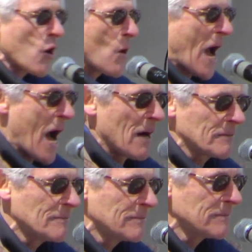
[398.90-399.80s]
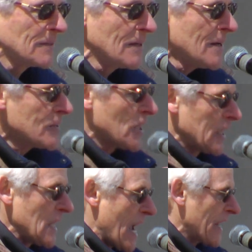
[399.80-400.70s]
go out to
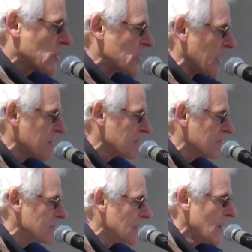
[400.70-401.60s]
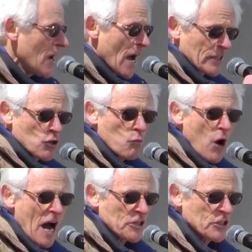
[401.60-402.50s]
Lansing and to
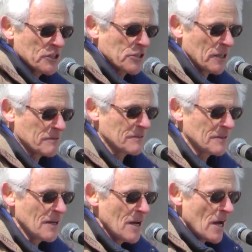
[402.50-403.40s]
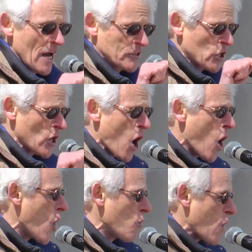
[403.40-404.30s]
Washington and to the
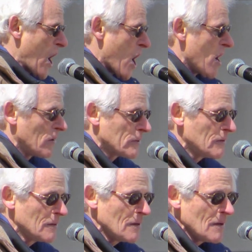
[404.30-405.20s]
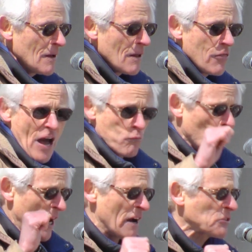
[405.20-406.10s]
whole world that
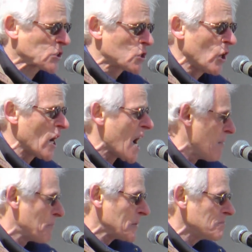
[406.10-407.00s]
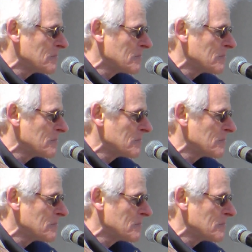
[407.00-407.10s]
we have stood up,